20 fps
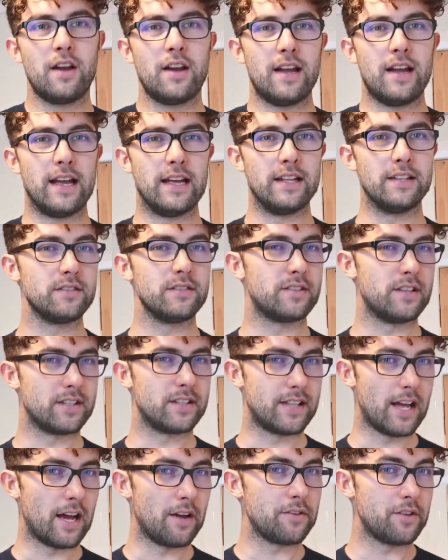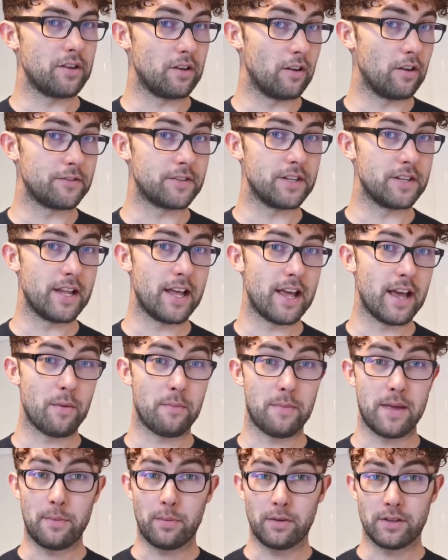It's the sound you'll often hear when
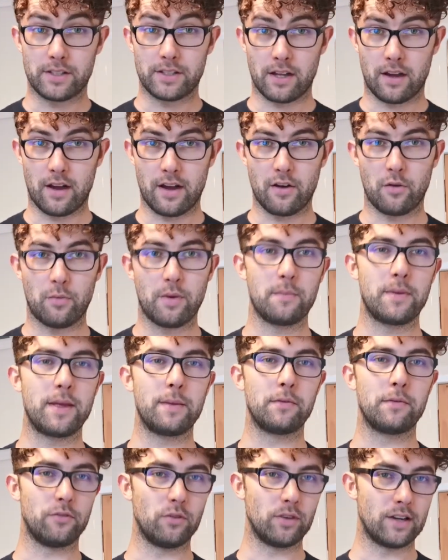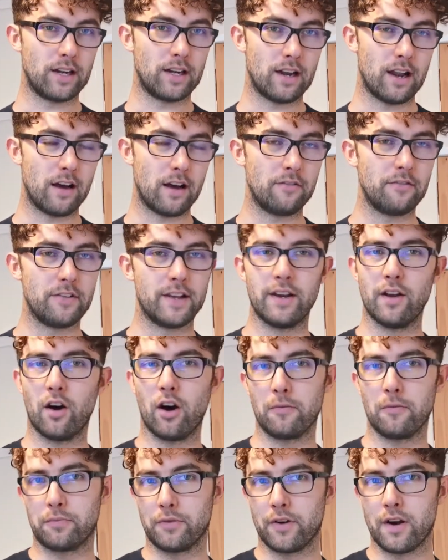people die or when people fall in love in
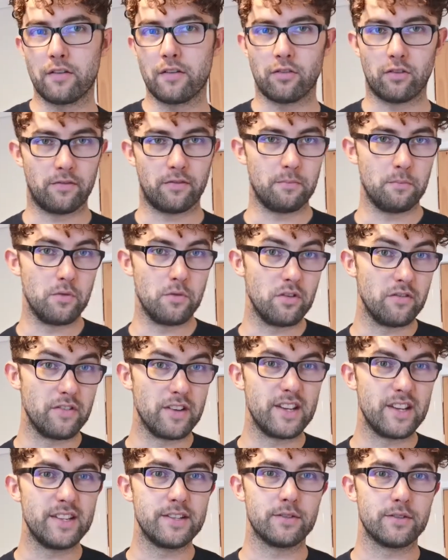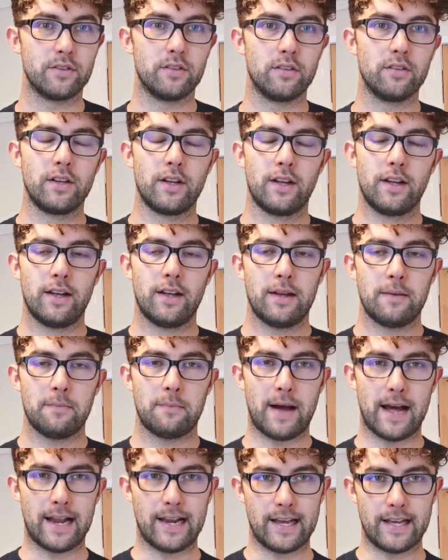opera or movies or
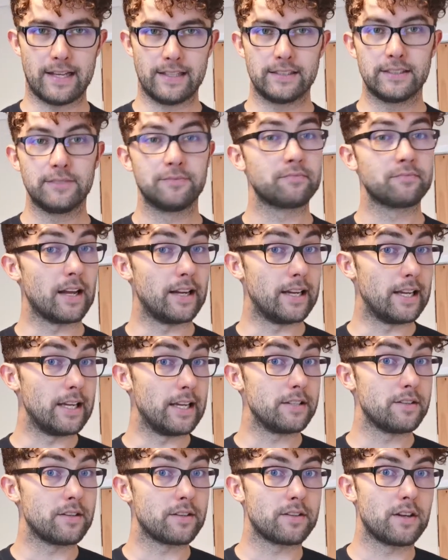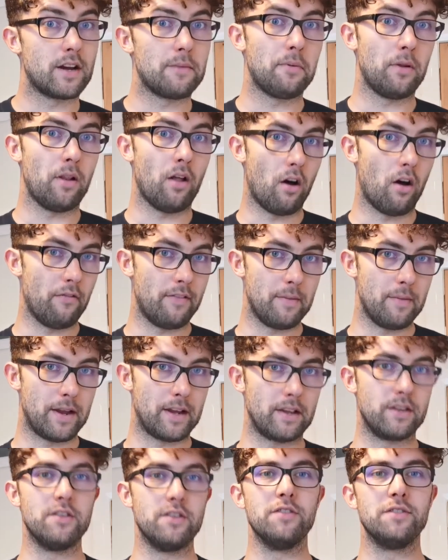ballets. And here's an example of it
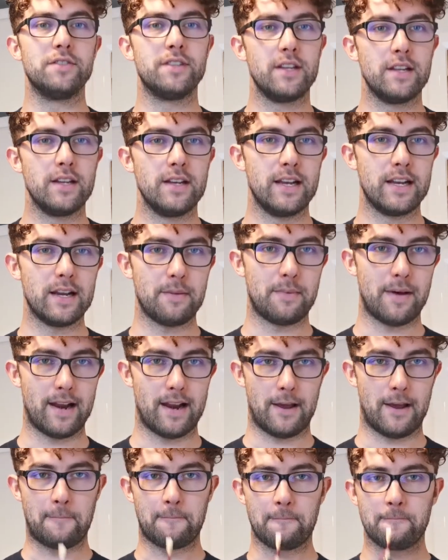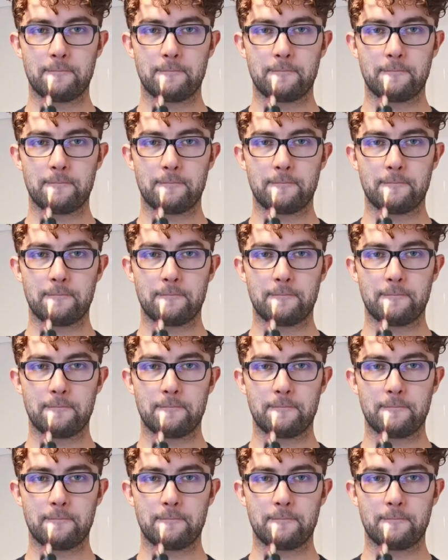being used in a ballet.